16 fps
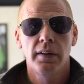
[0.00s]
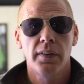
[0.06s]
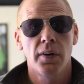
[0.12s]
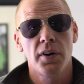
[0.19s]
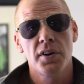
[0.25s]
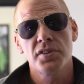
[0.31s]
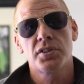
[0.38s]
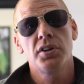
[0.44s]

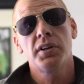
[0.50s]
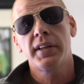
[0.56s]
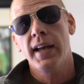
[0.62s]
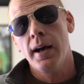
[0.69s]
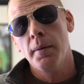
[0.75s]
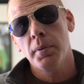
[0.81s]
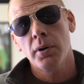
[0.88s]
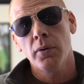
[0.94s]
There is good
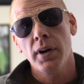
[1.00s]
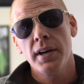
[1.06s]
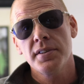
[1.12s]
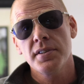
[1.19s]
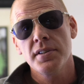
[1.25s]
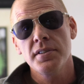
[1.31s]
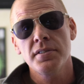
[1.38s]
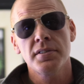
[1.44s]
capital
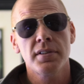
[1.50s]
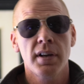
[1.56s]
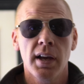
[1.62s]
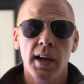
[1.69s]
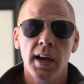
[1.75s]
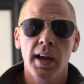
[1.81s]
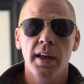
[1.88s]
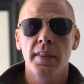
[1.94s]
raises
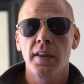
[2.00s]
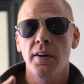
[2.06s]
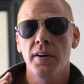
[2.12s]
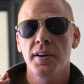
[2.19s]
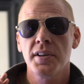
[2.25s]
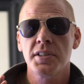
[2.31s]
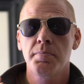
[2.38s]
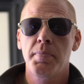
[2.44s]
and
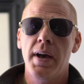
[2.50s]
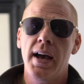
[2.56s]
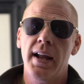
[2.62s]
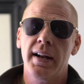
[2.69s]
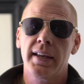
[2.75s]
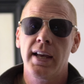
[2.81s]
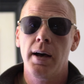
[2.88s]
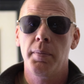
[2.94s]
there is
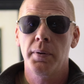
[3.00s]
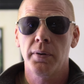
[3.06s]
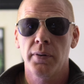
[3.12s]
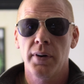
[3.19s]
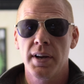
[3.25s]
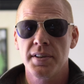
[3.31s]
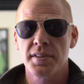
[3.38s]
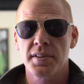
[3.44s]
bad capital
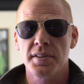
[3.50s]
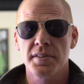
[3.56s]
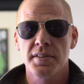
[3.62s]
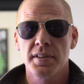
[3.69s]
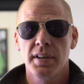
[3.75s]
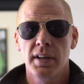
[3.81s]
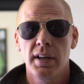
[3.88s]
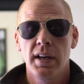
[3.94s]

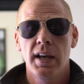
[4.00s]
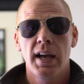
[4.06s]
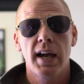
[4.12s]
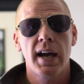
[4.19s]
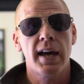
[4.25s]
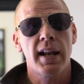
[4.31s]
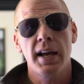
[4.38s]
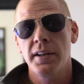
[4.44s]
raises.
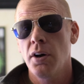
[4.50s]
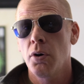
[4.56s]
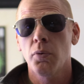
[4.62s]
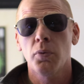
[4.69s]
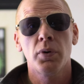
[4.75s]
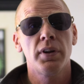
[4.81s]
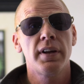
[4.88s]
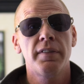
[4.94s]
And I
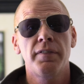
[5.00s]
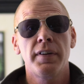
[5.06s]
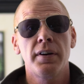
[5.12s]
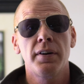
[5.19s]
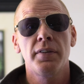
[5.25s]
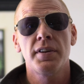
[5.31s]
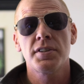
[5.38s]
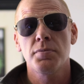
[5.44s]
don't really
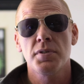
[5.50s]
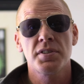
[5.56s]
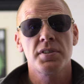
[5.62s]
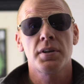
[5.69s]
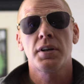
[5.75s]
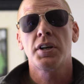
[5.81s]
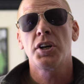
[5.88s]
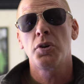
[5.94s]
feel this was
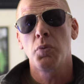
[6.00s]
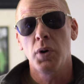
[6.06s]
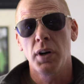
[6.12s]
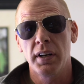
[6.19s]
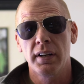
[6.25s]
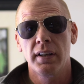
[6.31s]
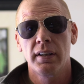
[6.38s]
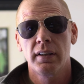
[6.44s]
a good
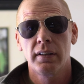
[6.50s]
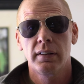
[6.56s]
one